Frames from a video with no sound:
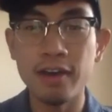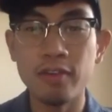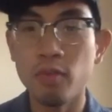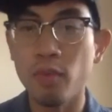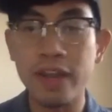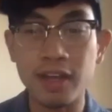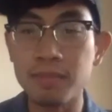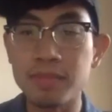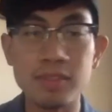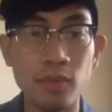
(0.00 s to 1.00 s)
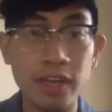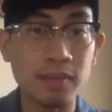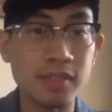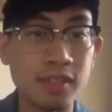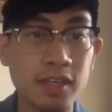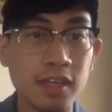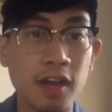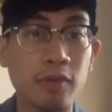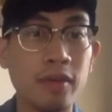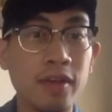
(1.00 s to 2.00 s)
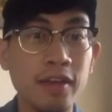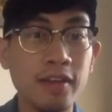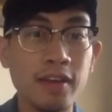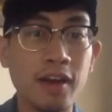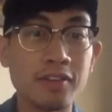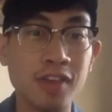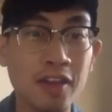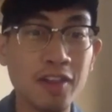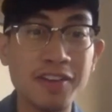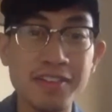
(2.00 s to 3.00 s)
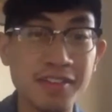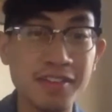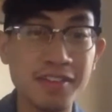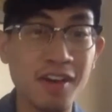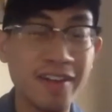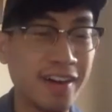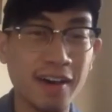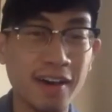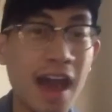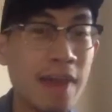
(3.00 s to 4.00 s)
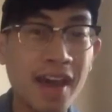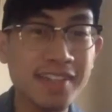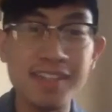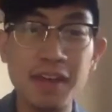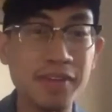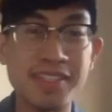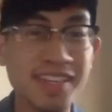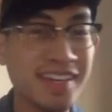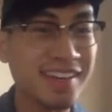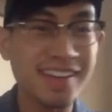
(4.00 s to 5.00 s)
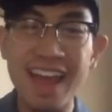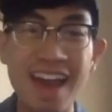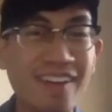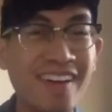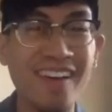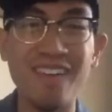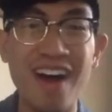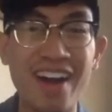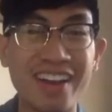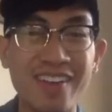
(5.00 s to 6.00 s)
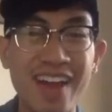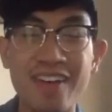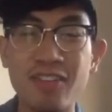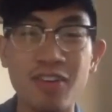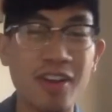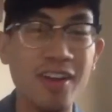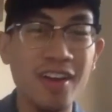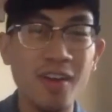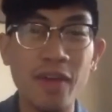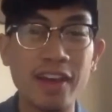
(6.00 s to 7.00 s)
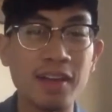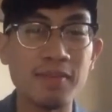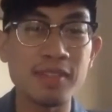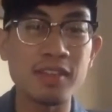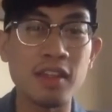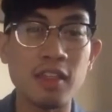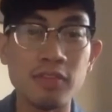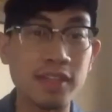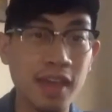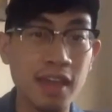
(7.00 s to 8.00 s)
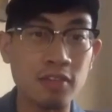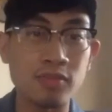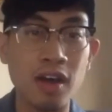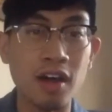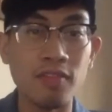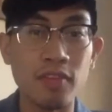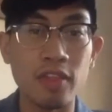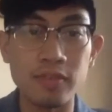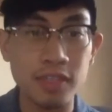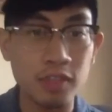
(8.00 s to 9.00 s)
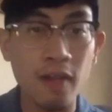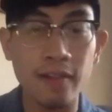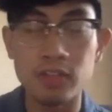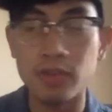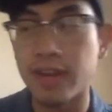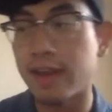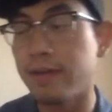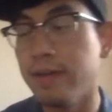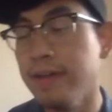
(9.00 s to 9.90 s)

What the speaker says: When it comes to, young toddlers on iPads that we see now walking around, or when it comes to those in K through 12 or those in college right now,